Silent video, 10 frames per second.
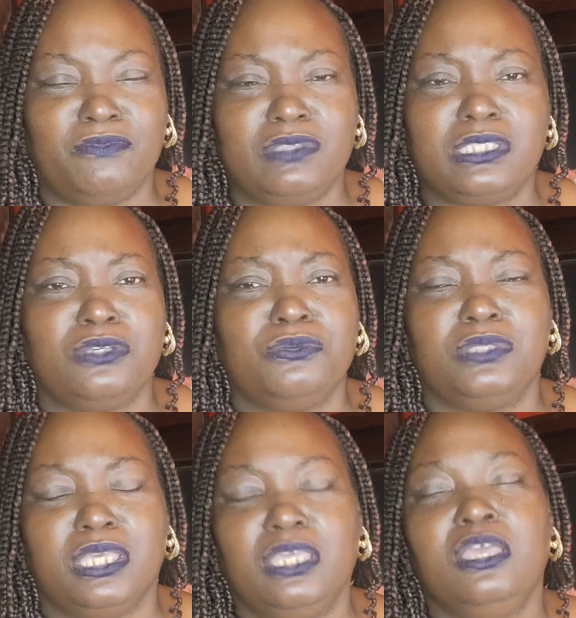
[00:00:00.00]
every
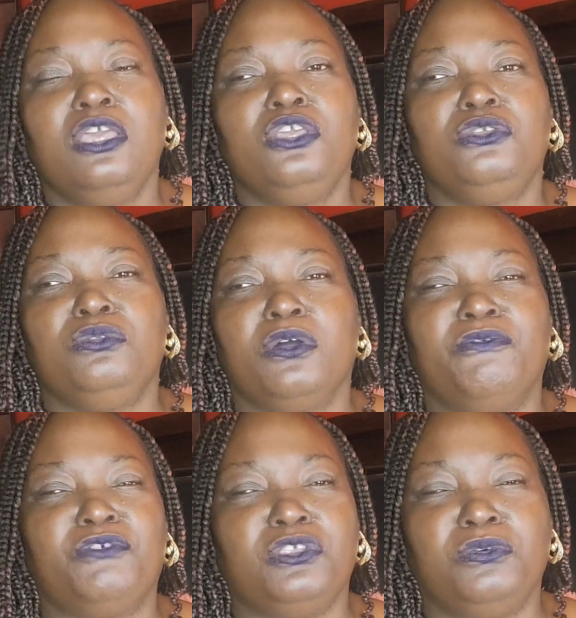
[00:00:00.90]
single day, you
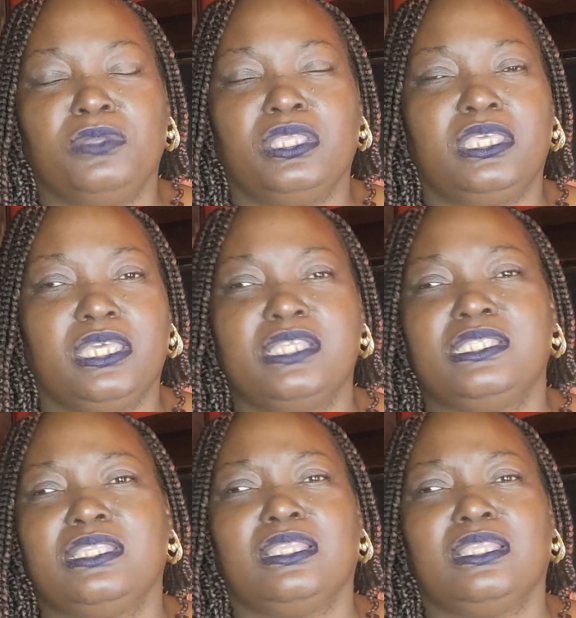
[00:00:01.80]
know, for you and the kids.